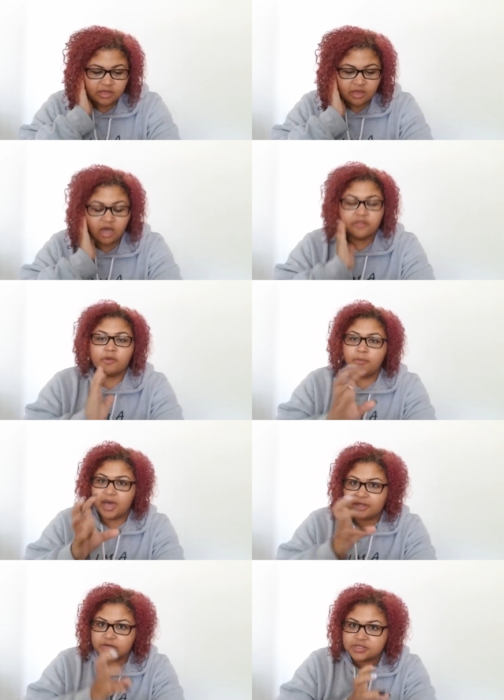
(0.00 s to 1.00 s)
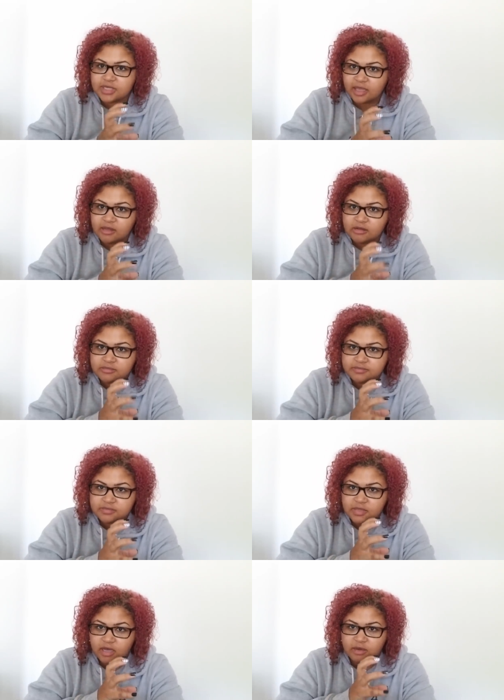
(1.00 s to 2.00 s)
on the minor scale,
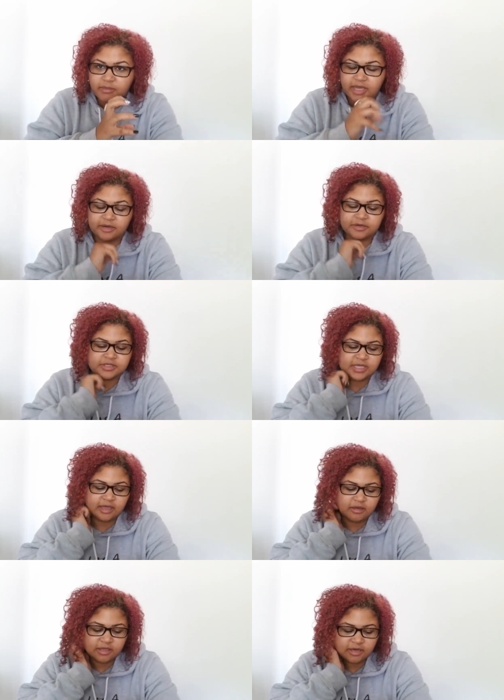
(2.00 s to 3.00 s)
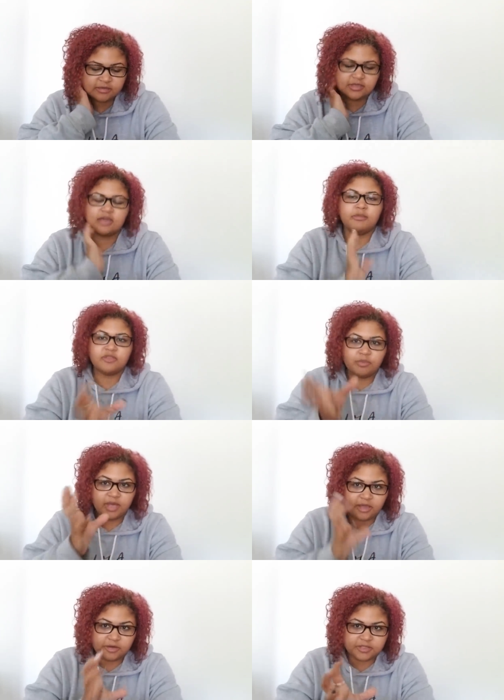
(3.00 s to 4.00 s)
on a minor scale here, talking about the
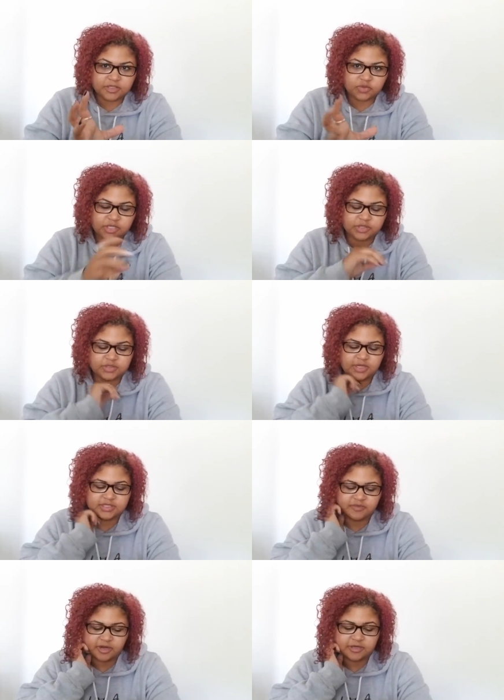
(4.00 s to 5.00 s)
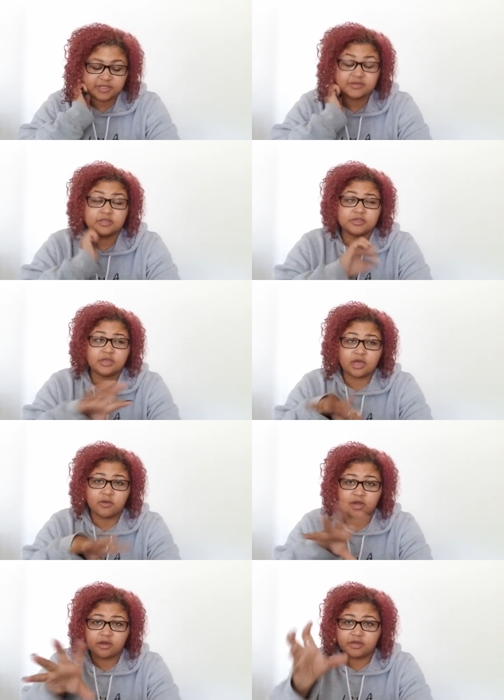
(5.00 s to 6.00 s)
minor situations you guys are finding yourselves in. There's a lot
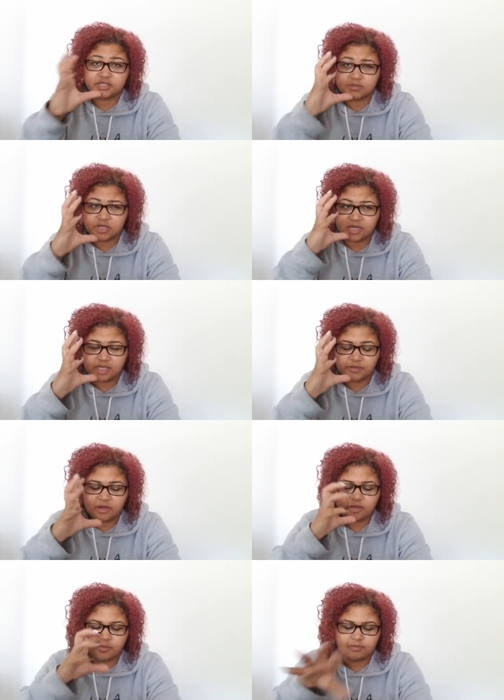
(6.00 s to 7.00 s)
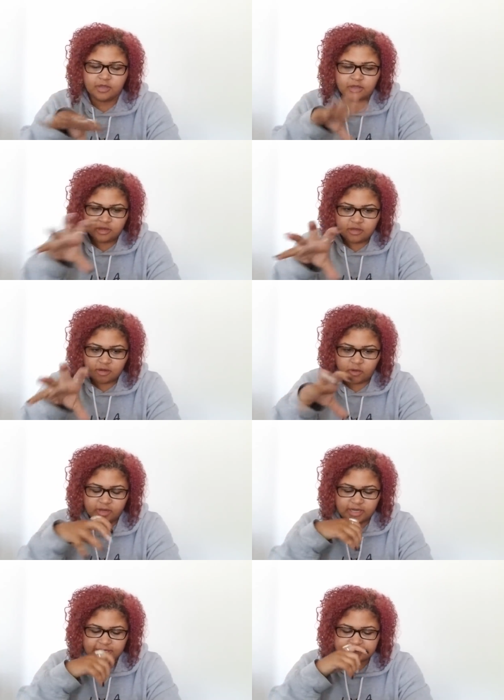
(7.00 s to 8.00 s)
going on here, so I'm trying to keep it all
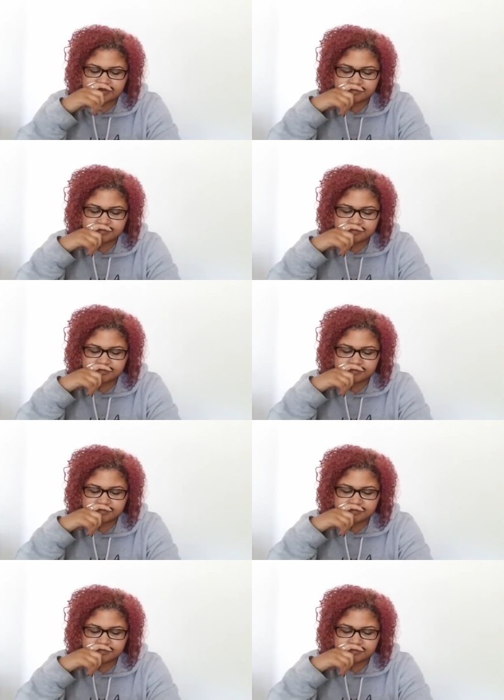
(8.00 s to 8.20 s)
organized.